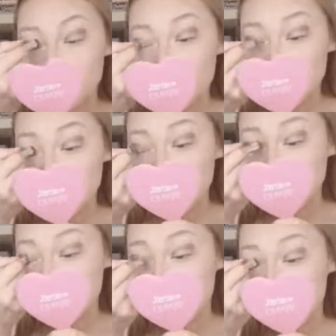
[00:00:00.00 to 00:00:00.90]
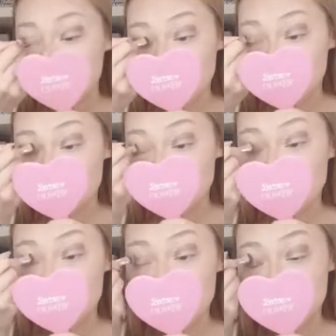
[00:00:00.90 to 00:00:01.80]
This is one of my favorite styles of
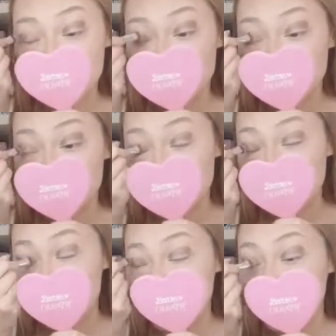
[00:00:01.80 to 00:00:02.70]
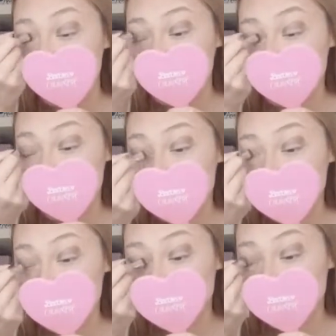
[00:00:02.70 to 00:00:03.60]
brushes to work with, and it's a little bit denser,
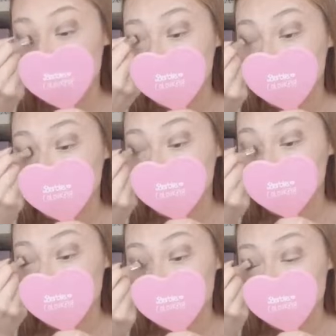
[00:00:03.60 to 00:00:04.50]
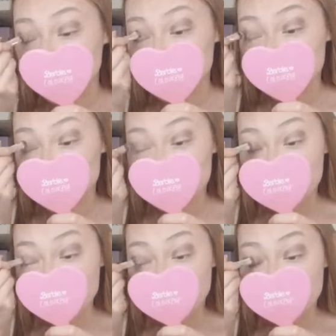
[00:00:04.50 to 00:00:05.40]
which means it's really easy to use with this
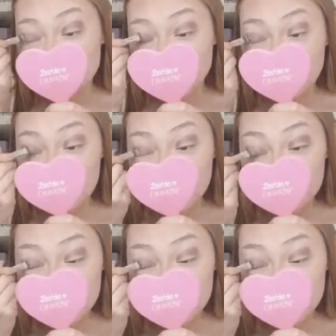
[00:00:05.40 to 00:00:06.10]
cream product.